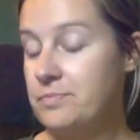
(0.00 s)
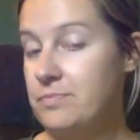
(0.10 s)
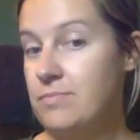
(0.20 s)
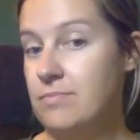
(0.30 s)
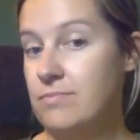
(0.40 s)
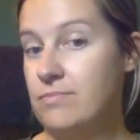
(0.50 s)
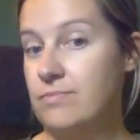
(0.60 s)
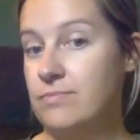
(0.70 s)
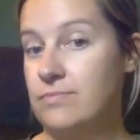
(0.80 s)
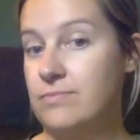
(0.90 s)

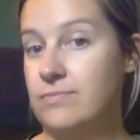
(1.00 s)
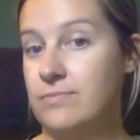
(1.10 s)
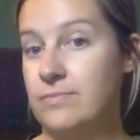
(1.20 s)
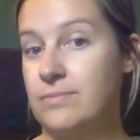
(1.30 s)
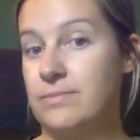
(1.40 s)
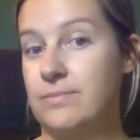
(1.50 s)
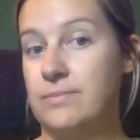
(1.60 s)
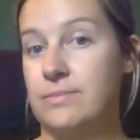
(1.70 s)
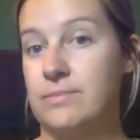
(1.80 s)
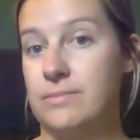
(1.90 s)

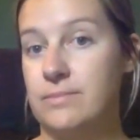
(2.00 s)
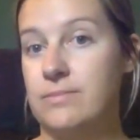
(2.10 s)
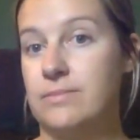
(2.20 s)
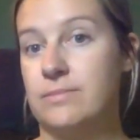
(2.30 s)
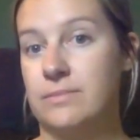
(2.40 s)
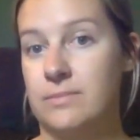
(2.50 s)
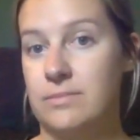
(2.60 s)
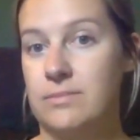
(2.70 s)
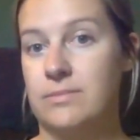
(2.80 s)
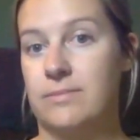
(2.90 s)

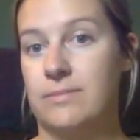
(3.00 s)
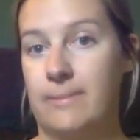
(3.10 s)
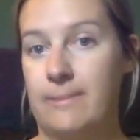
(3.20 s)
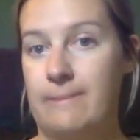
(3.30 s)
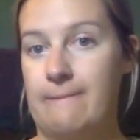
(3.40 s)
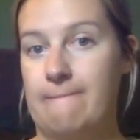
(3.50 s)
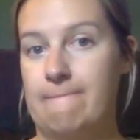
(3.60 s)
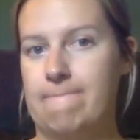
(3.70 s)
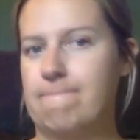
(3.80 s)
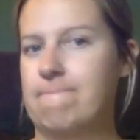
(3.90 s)

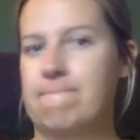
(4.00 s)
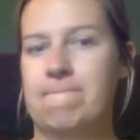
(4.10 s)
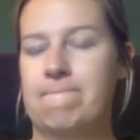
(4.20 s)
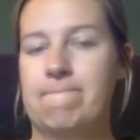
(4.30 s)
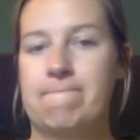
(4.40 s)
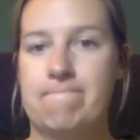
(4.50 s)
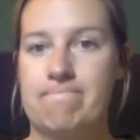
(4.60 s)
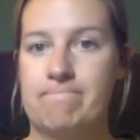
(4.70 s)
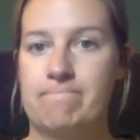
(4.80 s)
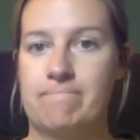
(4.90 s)

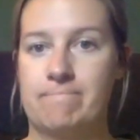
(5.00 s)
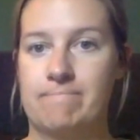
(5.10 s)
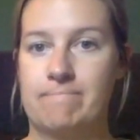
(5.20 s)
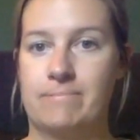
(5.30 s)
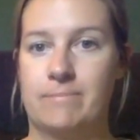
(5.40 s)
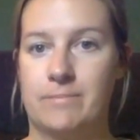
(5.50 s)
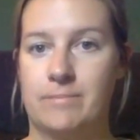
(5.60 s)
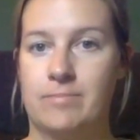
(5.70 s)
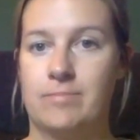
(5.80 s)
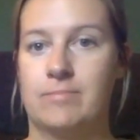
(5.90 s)

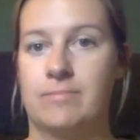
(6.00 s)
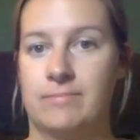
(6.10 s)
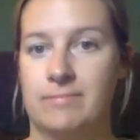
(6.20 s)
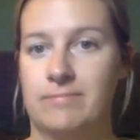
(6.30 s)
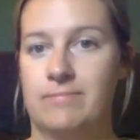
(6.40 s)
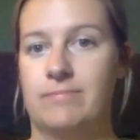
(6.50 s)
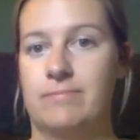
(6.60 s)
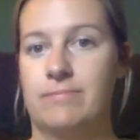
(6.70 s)
The person shown says nothing.